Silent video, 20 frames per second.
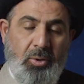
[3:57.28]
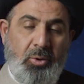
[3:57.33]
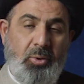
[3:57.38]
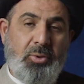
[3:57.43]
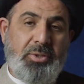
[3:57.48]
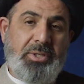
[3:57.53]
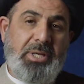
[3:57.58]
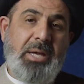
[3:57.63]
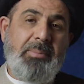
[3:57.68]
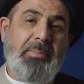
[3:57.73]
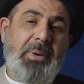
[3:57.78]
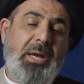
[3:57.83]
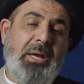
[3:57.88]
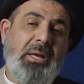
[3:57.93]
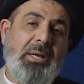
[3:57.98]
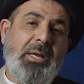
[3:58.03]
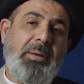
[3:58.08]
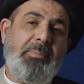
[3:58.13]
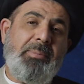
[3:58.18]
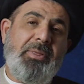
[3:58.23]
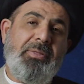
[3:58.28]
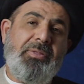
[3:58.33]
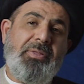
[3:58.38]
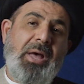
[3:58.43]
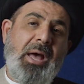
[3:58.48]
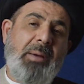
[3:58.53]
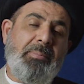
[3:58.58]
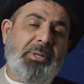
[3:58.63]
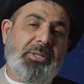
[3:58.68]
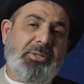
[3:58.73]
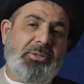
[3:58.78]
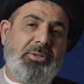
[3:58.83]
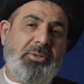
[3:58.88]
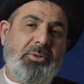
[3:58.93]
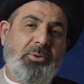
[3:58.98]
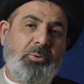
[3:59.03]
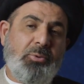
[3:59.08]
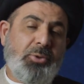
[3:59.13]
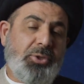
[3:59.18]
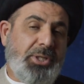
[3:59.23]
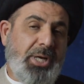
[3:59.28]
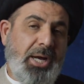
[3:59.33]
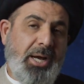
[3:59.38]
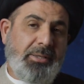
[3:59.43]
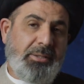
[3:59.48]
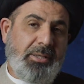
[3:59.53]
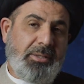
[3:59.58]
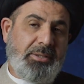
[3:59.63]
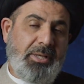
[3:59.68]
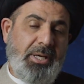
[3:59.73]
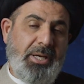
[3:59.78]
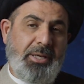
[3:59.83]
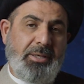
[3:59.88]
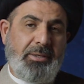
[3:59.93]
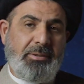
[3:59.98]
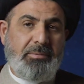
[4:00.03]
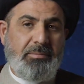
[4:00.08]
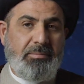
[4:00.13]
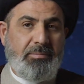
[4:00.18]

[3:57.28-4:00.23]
Khuzaima ibn Thabit, the Shahadatain,